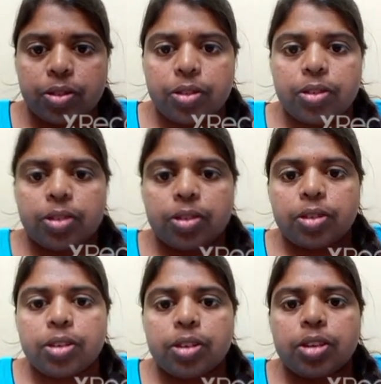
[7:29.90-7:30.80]
The
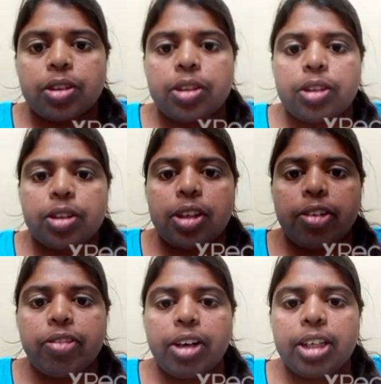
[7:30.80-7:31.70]
finite
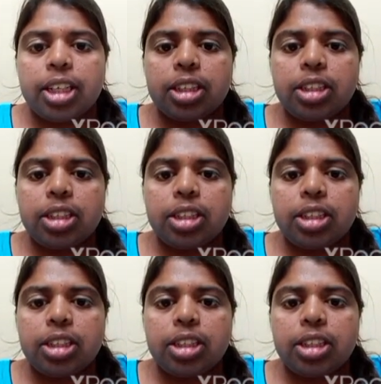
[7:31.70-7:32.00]
machine